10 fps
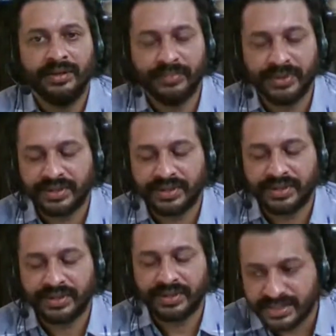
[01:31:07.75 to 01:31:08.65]
But
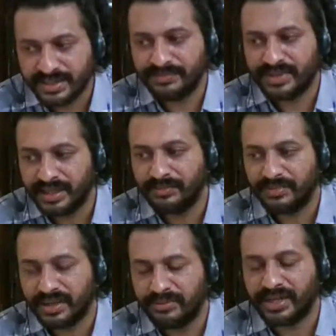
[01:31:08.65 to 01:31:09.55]
at the same
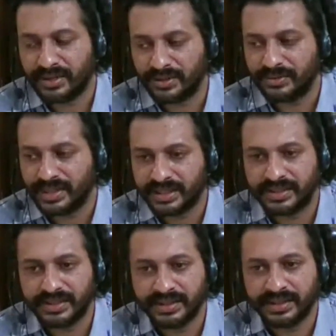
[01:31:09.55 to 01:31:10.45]
time, I would argue
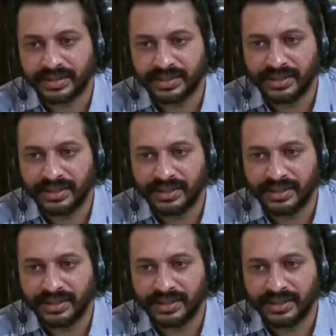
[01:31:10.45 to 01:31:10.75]
that,